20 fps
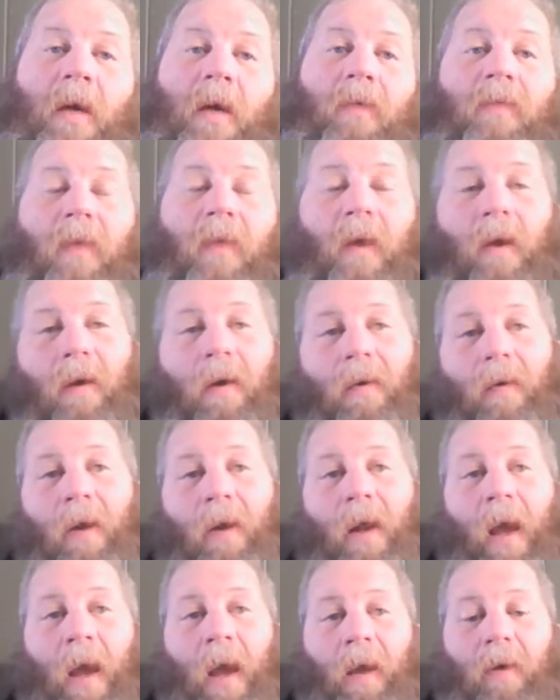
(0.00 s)
if they own
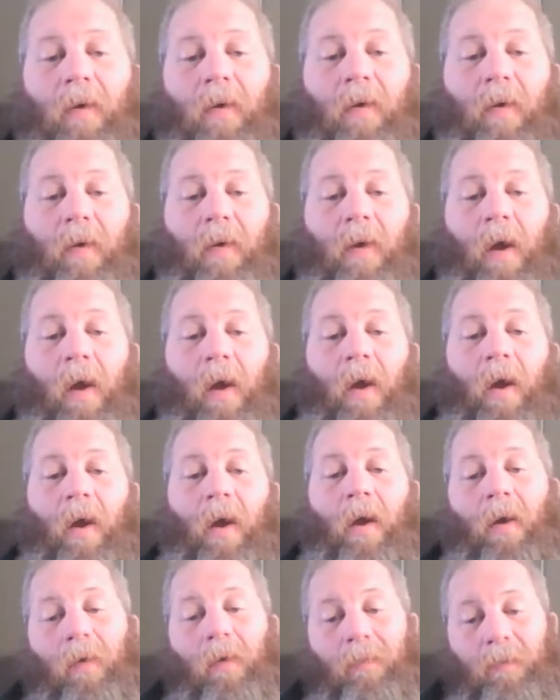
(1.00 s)
an acre,
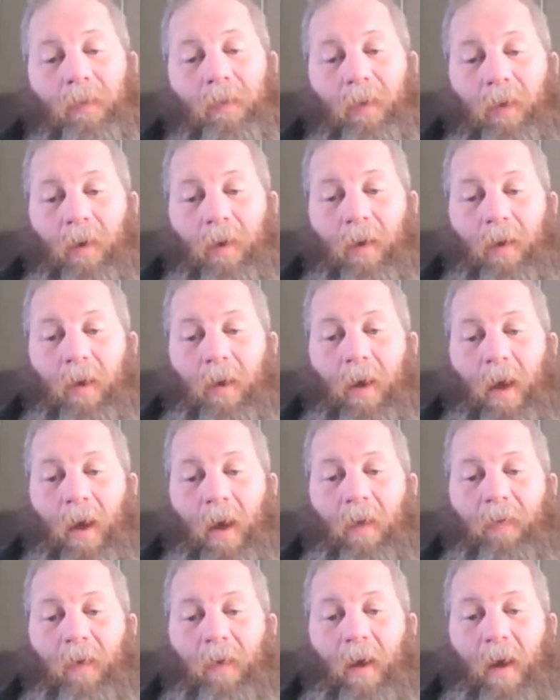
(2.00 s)
you
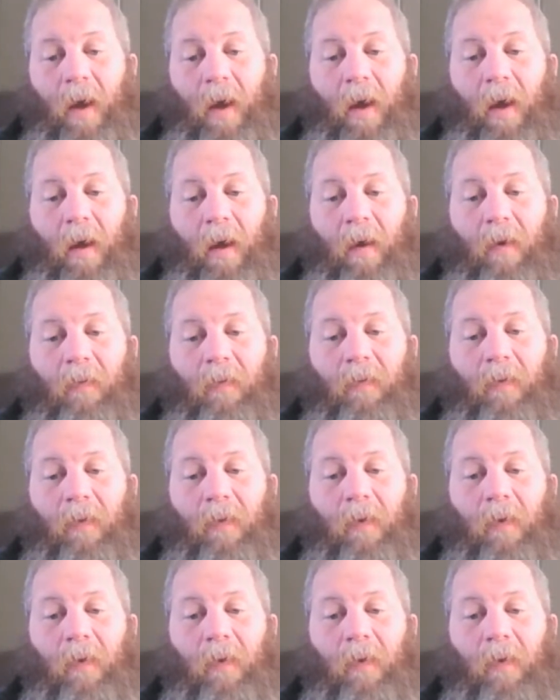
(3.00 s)
have to have,